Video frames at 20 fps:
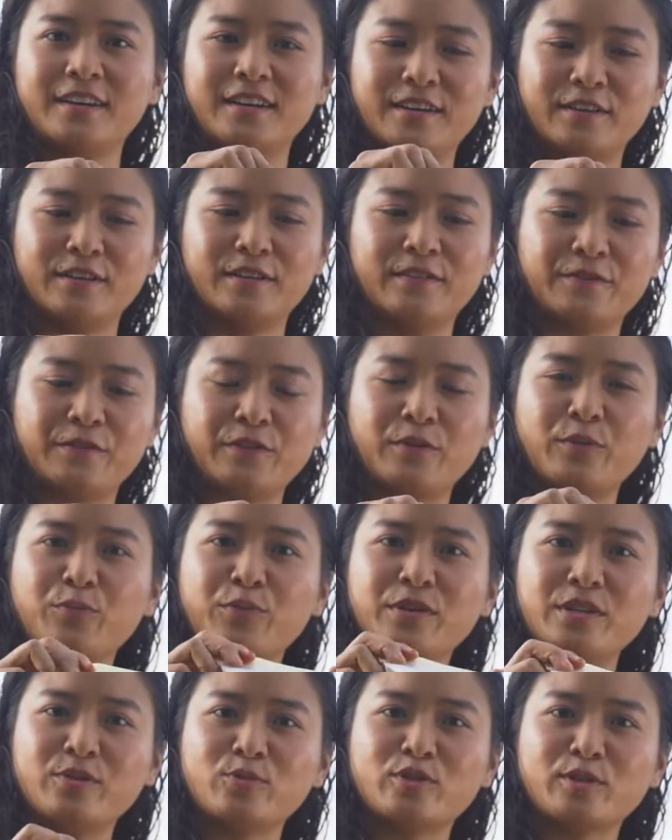of
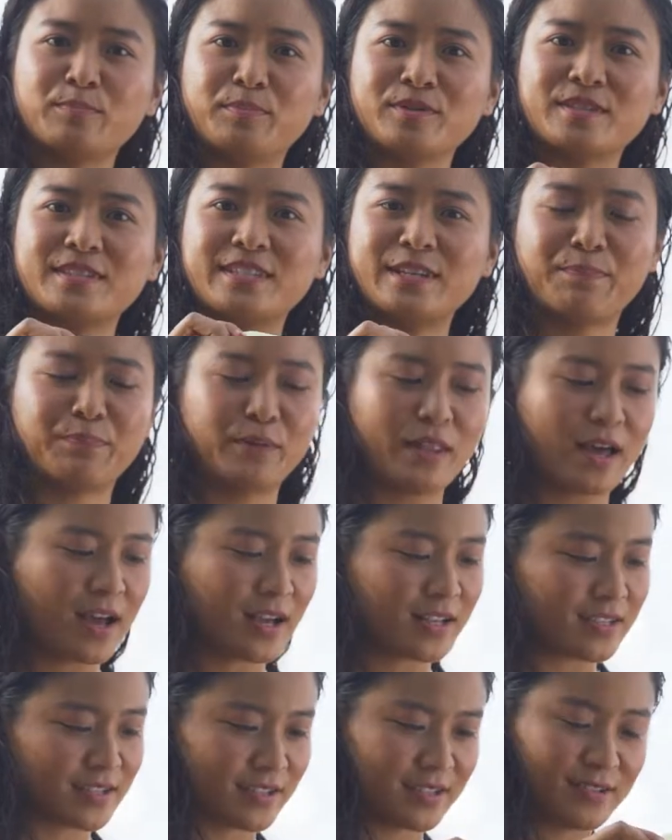reusable
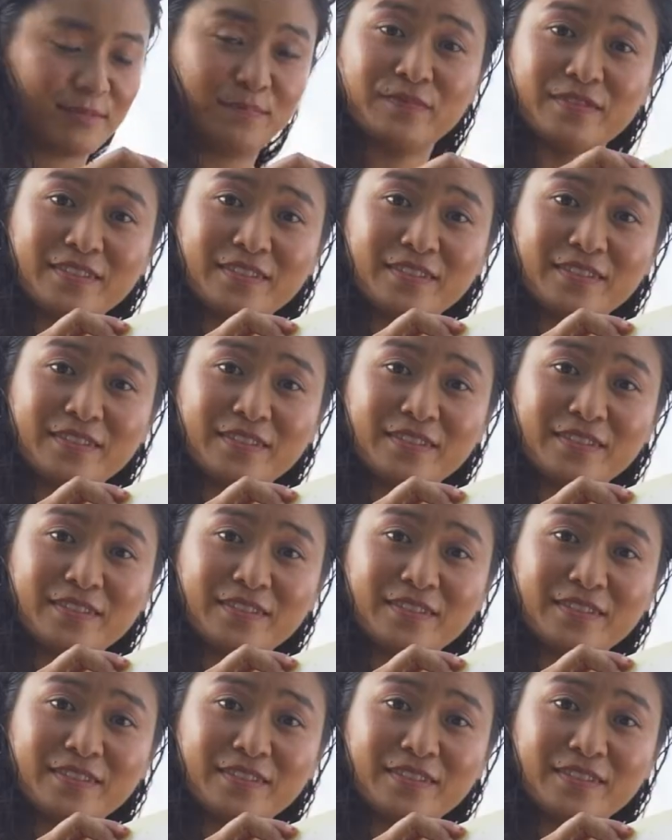Ziplocs,